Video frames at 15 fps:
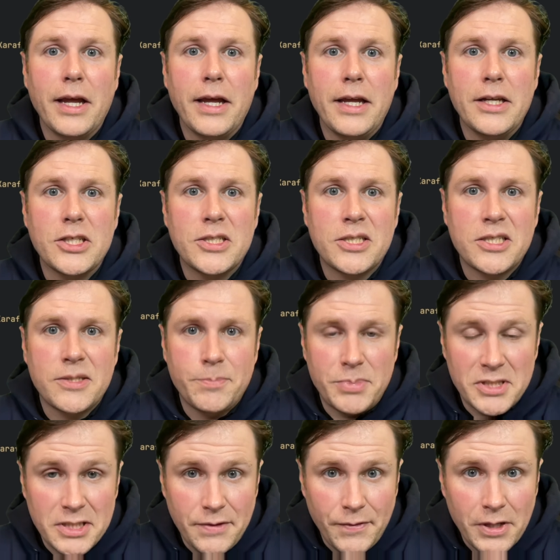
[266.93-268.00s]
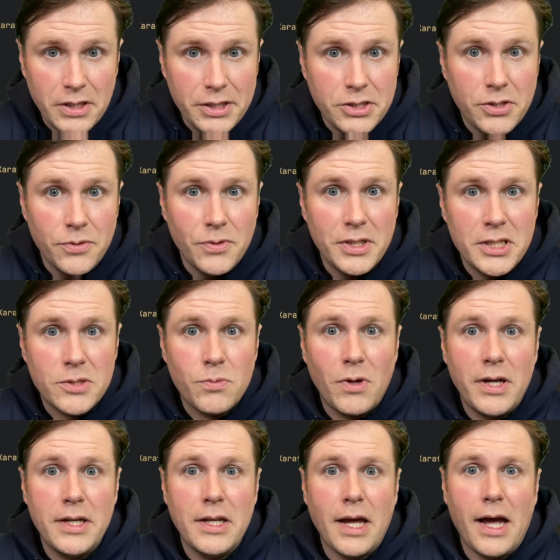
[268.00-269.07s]
Specifically to this
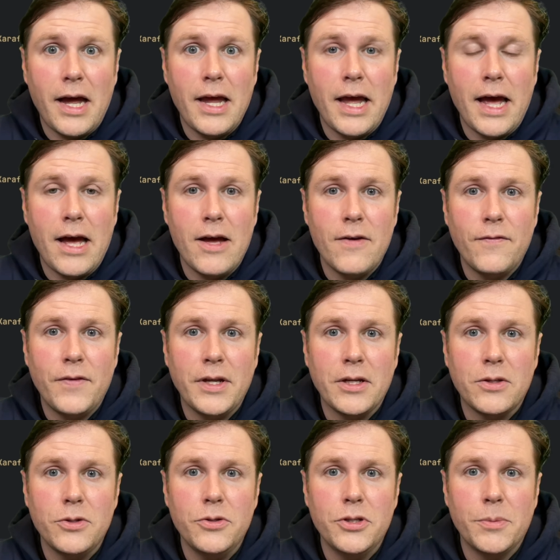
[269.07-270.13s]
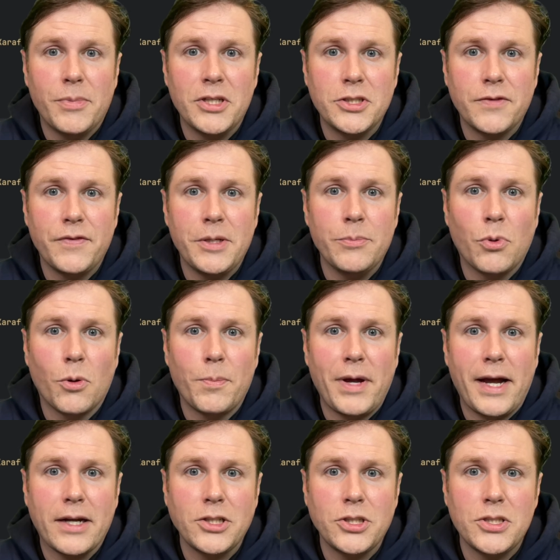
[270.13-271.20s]
one, I have included a bunch of import
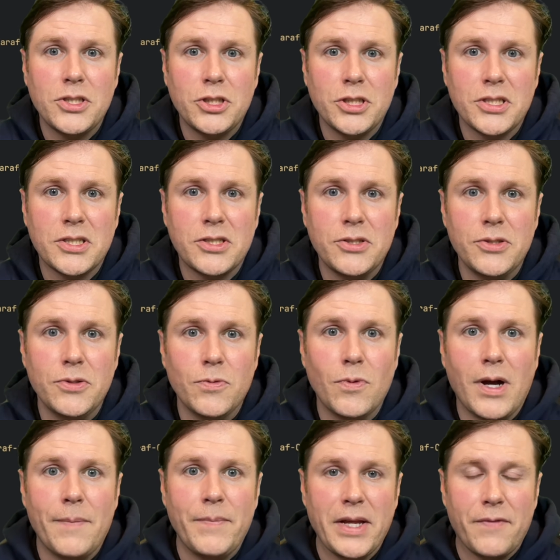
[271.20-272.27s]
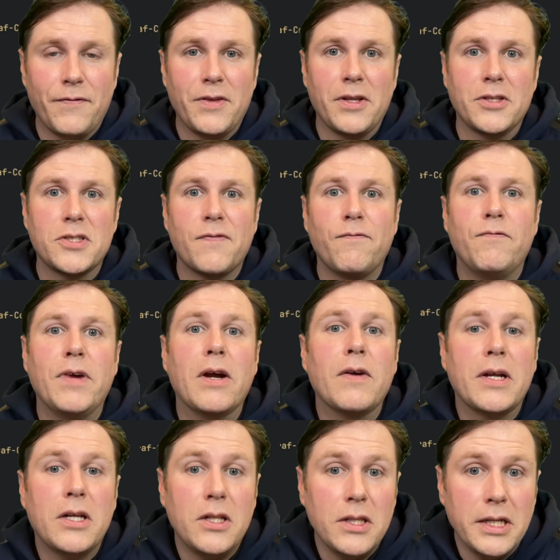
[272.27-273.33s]
packages just to make things very
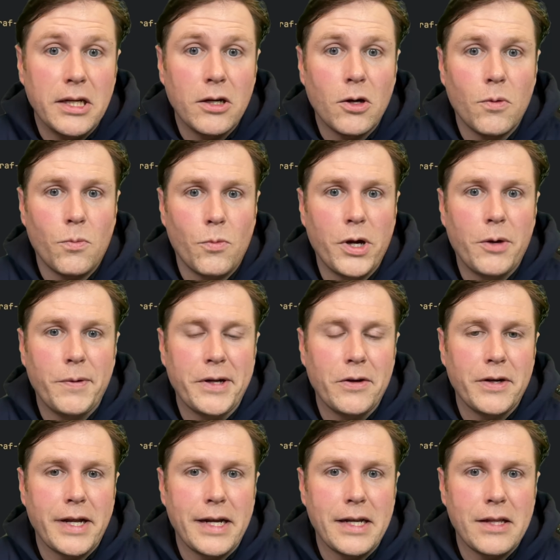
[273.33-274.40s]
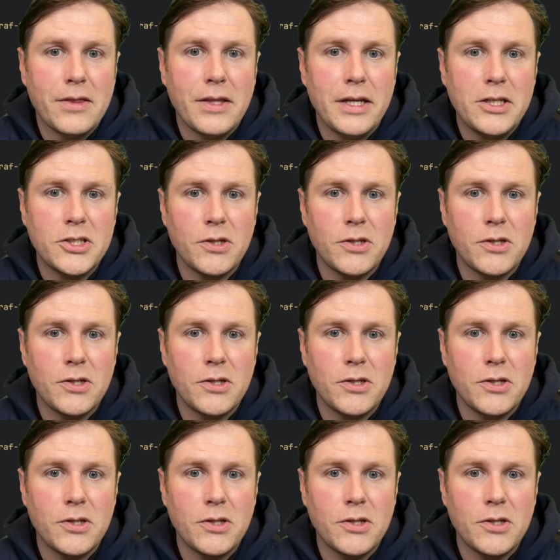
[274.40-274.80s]
clear where we are getting things.